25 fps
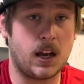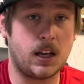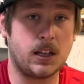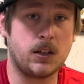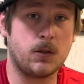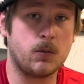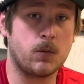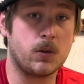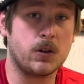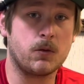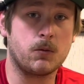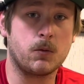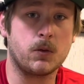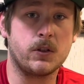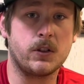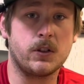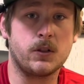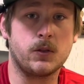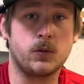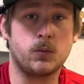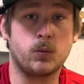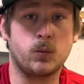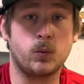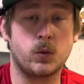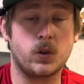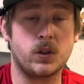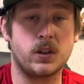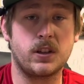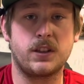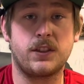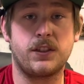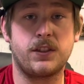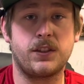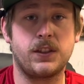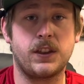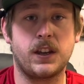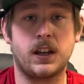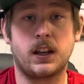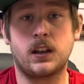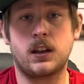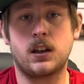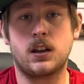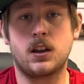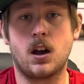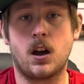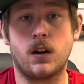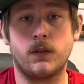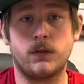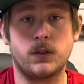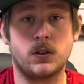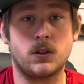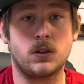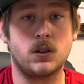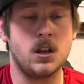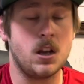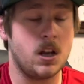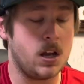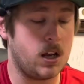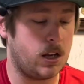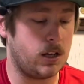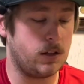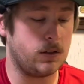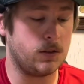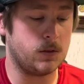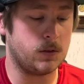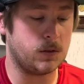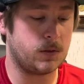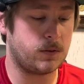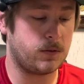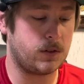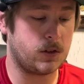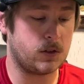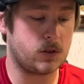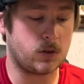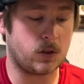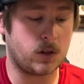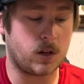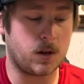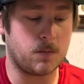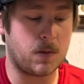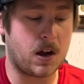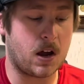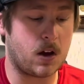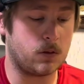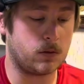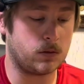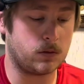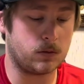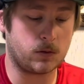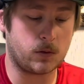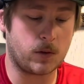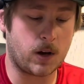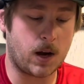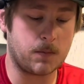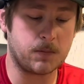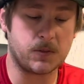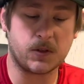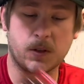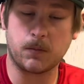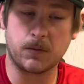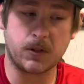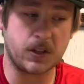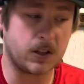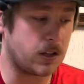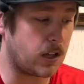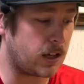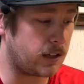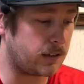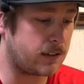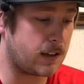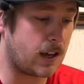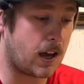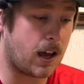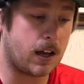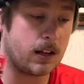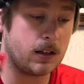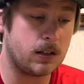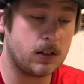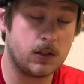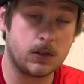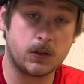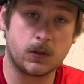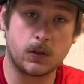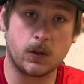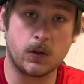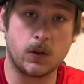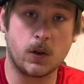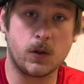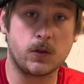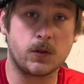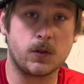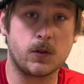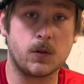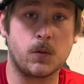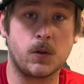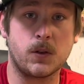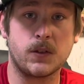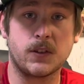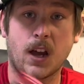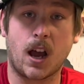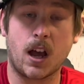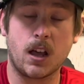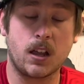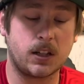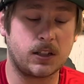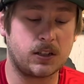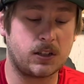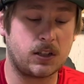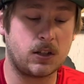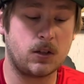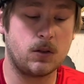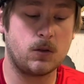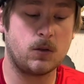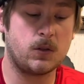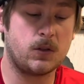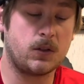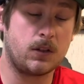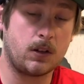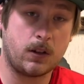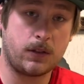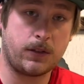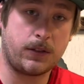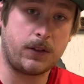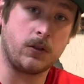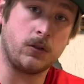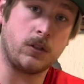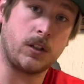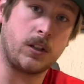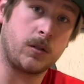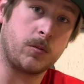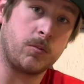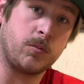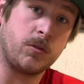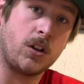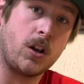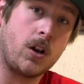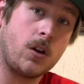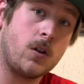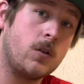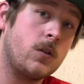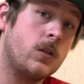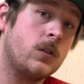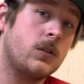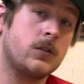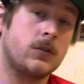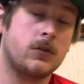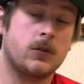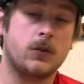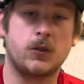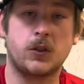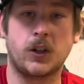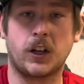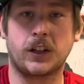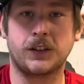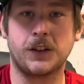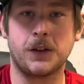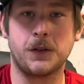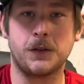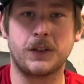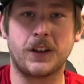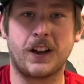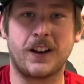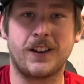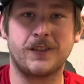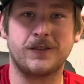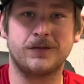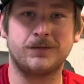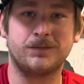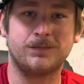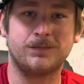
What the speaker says: anywhere where there's really thick cover, and those fish will come out and grab something like that. So those are the ones I like to use. They're linked below, so check those out.